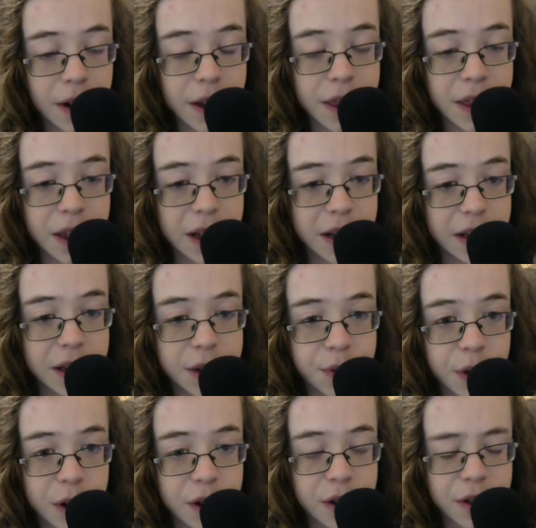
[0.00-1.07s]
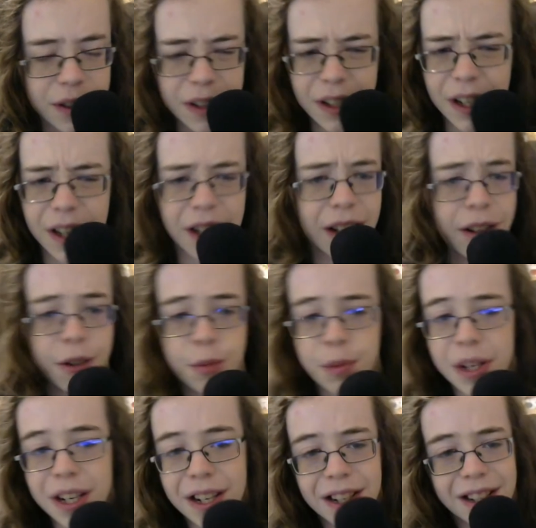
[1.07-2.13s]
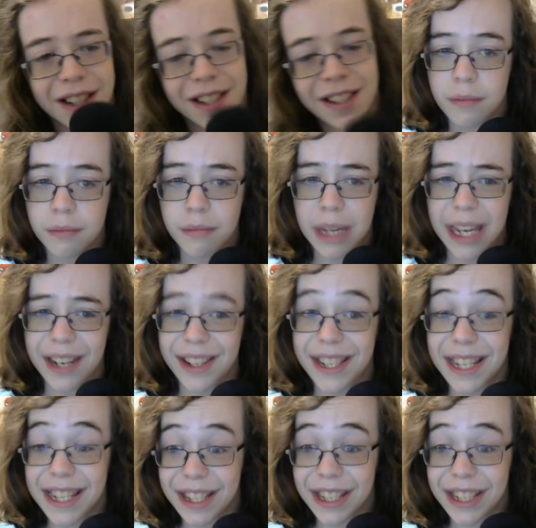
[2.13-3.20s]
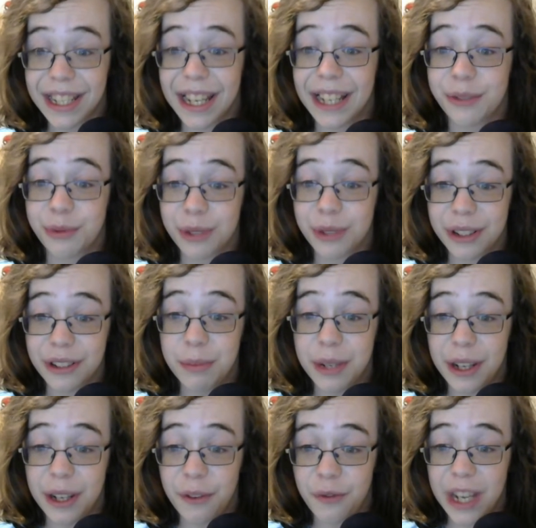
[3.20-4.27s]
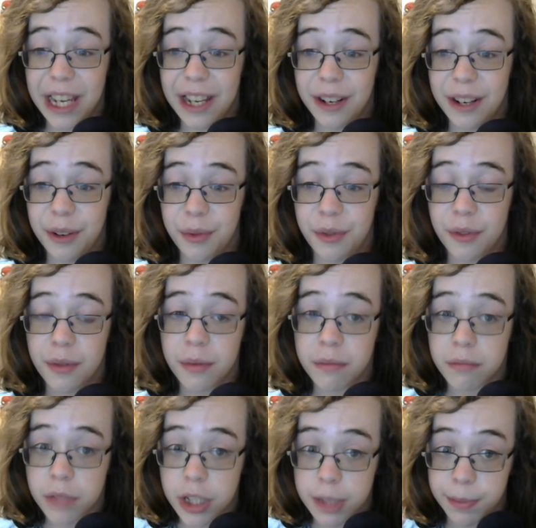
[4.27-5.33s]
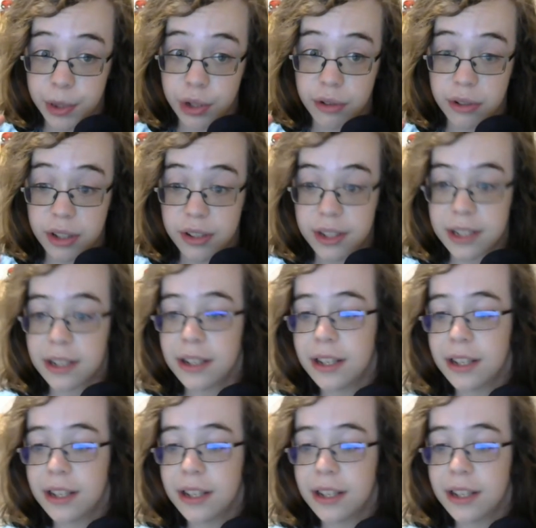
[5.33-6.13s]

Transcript: think it's fair use. God, I hope it is. Man, Disney has really been a fan of, spoilers,